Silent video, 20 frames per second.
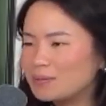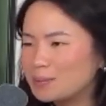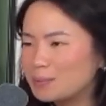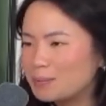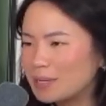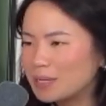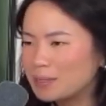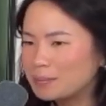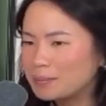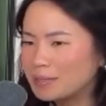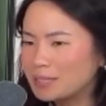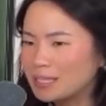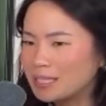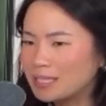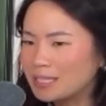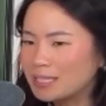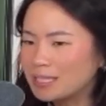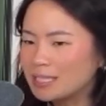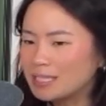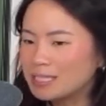
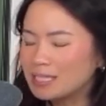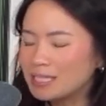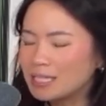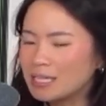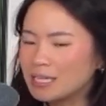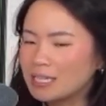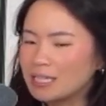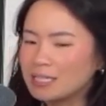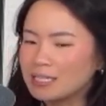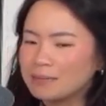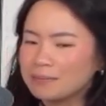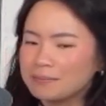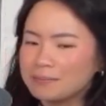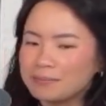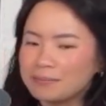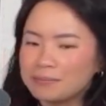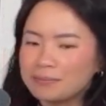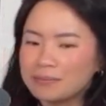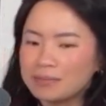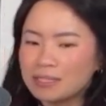Republic. I'm